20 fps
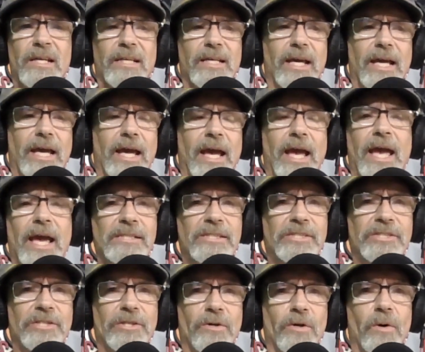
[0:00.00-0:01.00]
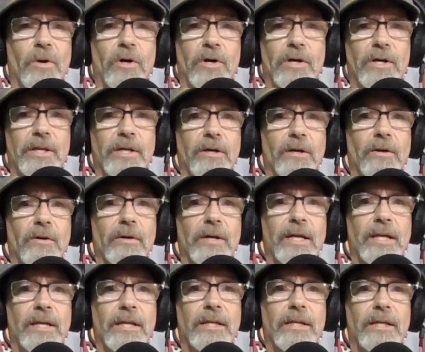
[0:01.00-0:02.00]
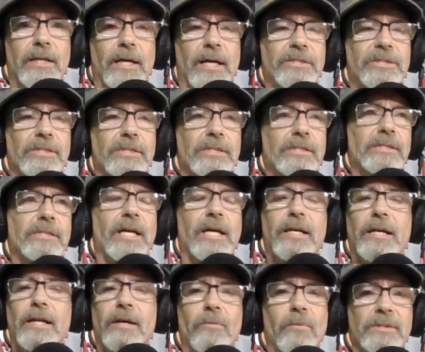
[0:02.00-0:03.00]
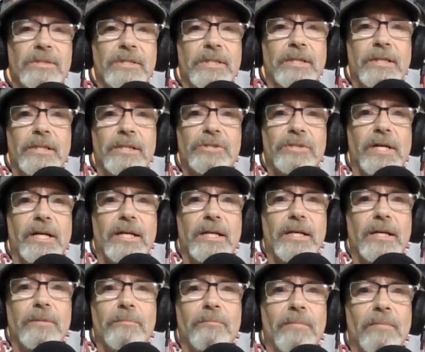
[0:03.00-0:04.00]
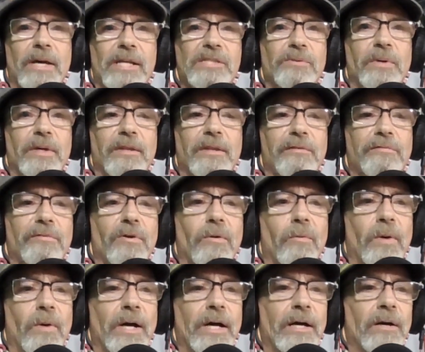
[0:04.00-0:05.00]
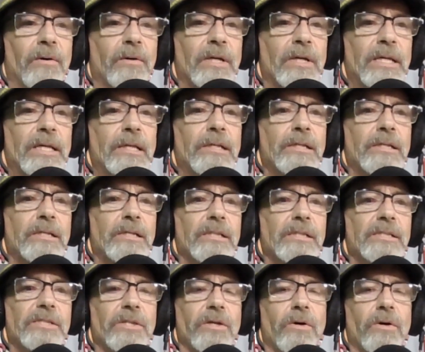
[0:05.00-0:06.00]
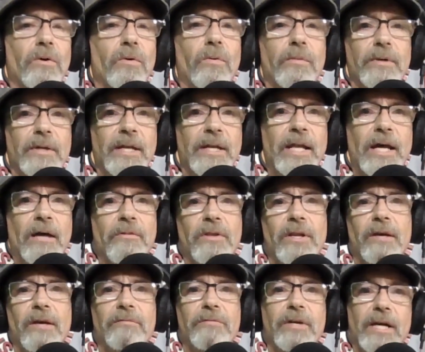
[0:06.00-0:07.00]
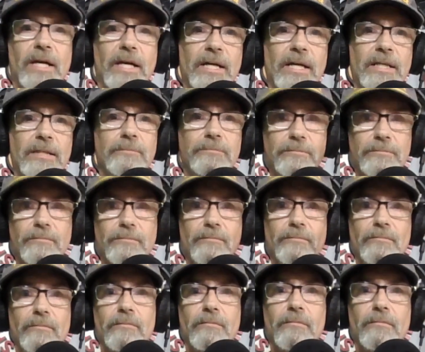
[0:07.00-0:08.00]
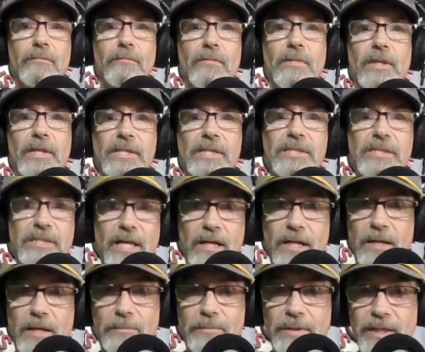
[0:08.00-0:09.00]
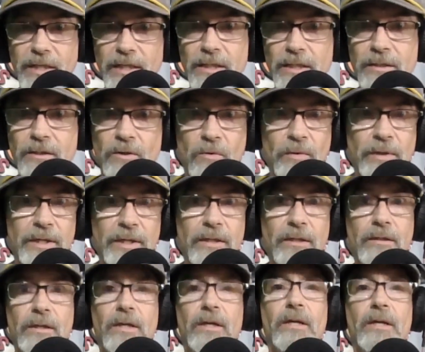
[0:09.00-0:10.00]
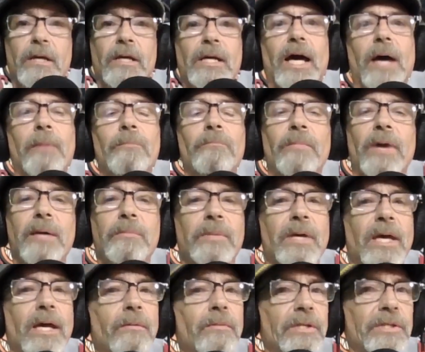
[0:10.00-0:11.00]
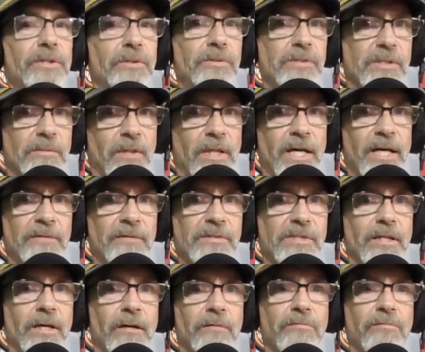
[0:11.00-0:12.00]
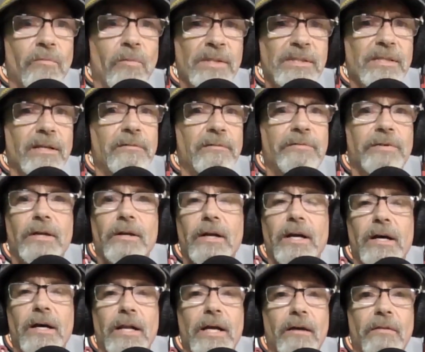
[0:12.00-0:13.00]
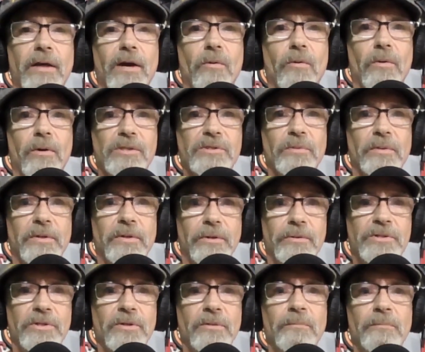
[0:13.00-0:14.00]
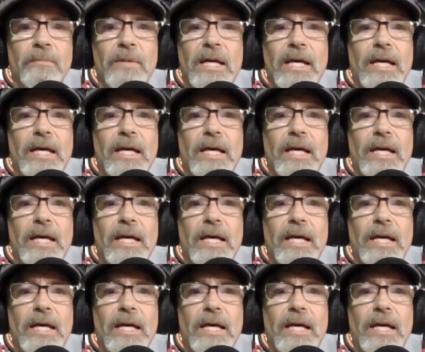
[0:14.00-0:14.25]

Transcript: I had zero audio, and I just decided I wasn't going to try to mess with it for a while. So now that I've got this setup again going, I might be able to do some live stuff once I figure out how that works with YouTube.